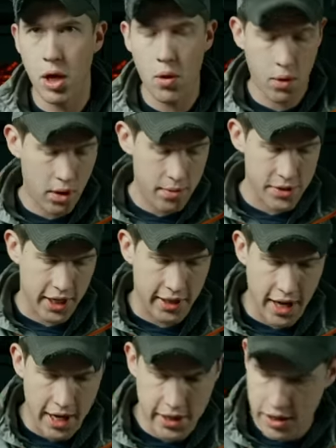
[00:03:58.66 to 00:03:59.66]
lower, it was like
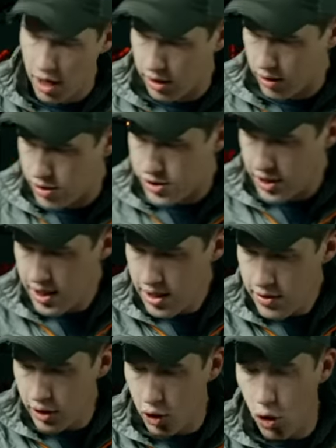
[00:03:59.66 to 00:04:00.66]
$90.
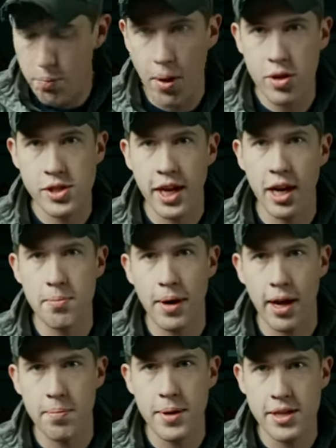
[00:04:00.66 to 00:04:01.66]
The lower parts kit I
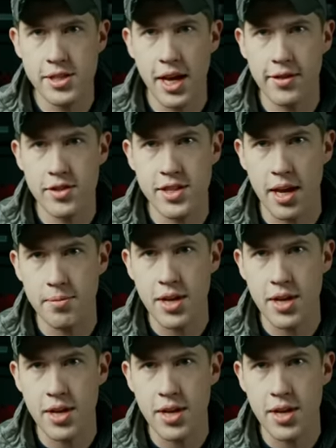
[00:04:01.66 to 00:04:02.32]
bought at PSA at the same